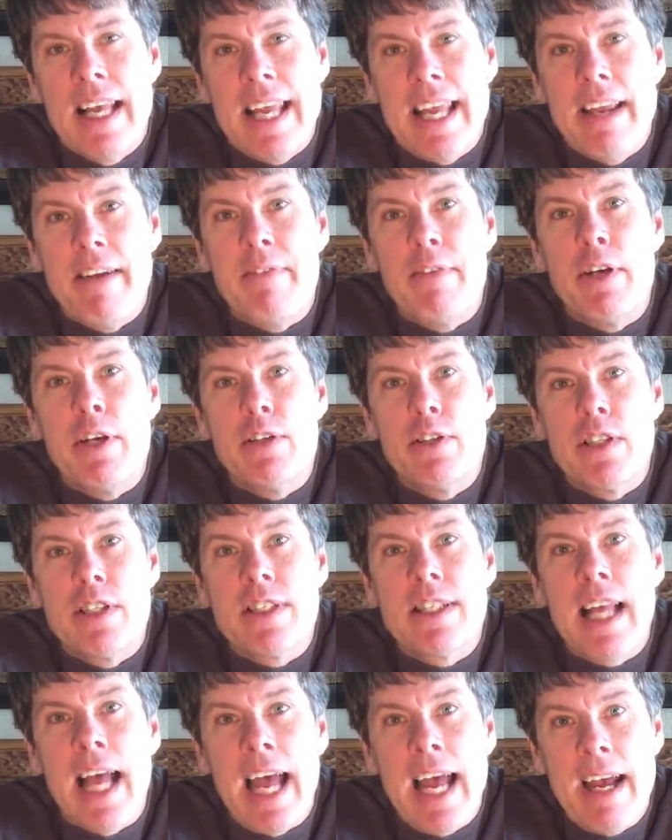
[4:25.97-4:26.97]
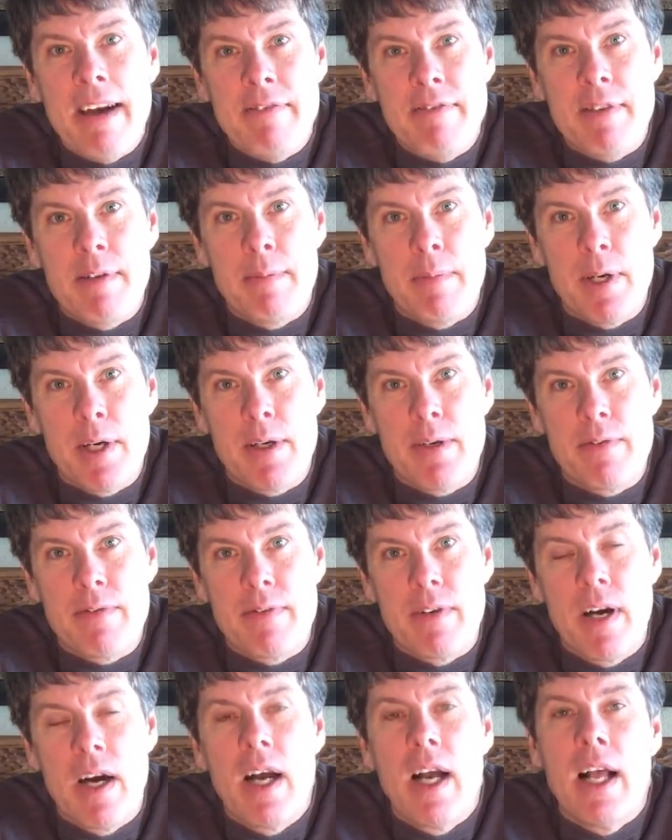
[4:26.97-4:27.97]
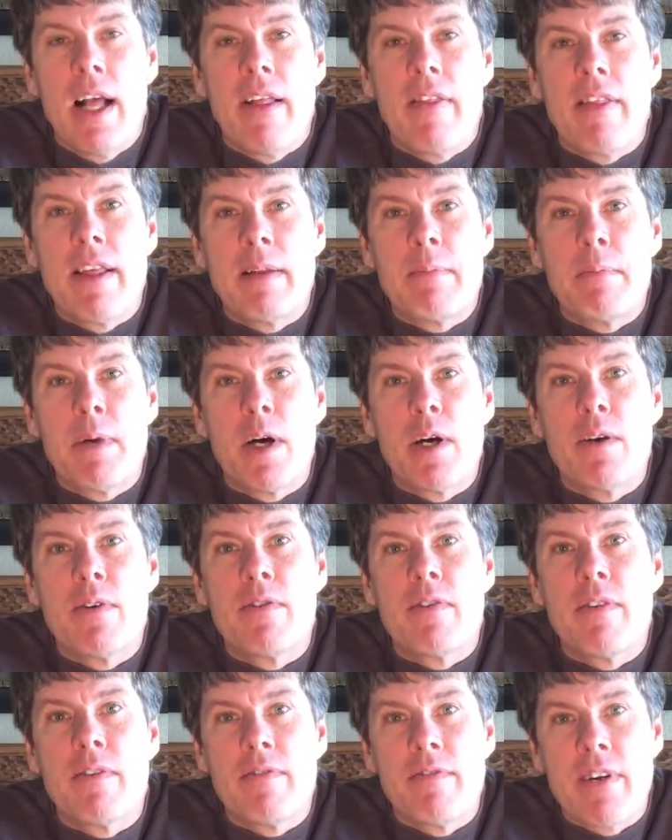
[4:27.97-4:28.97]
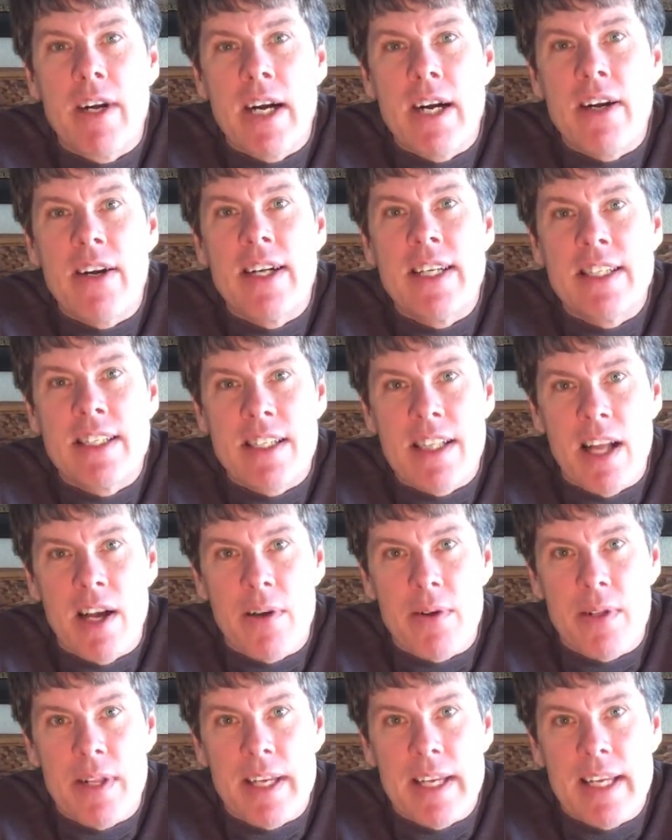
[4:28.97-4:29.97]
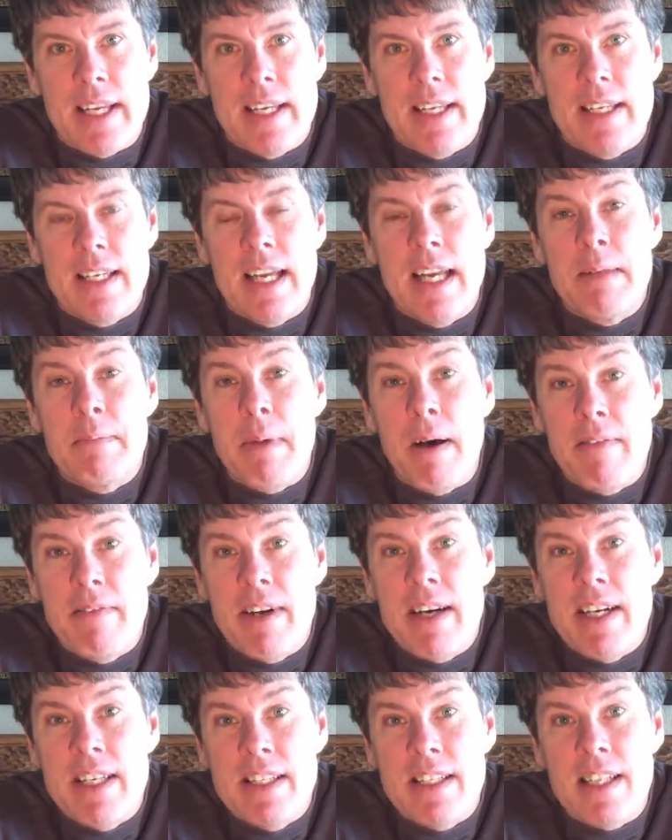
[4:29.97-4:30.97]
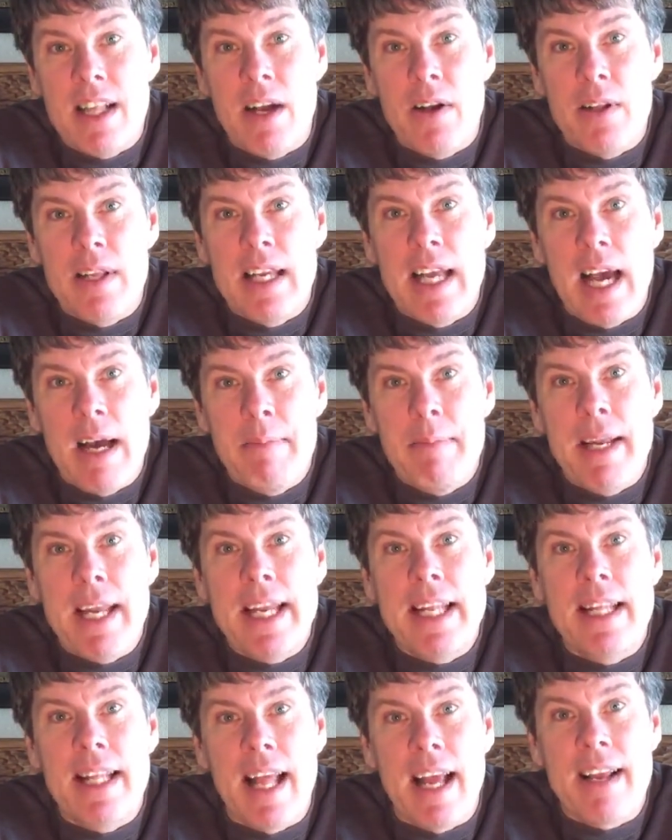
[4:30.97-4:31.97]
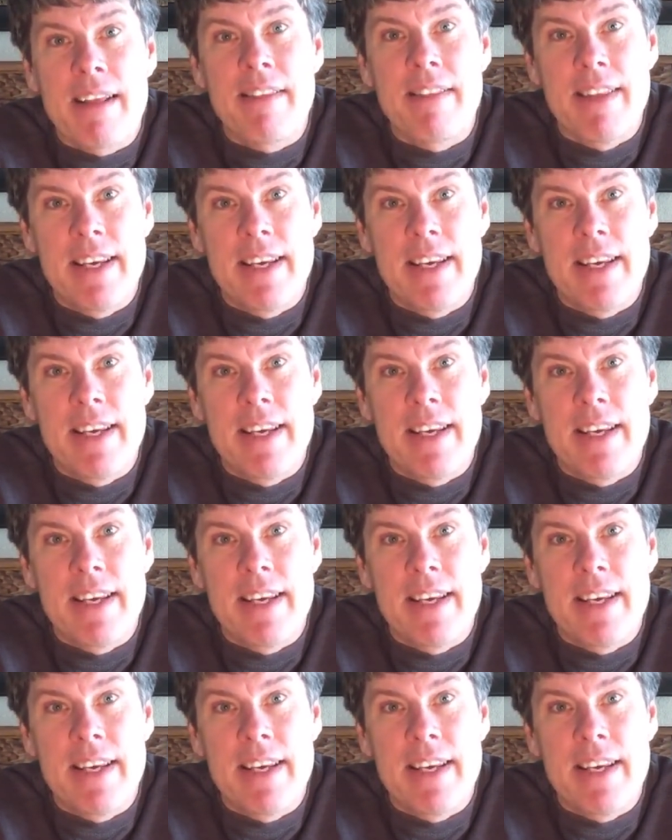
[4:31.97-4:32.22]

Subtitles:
If you just have to move, then move very slowly. And by very slowly, I mean like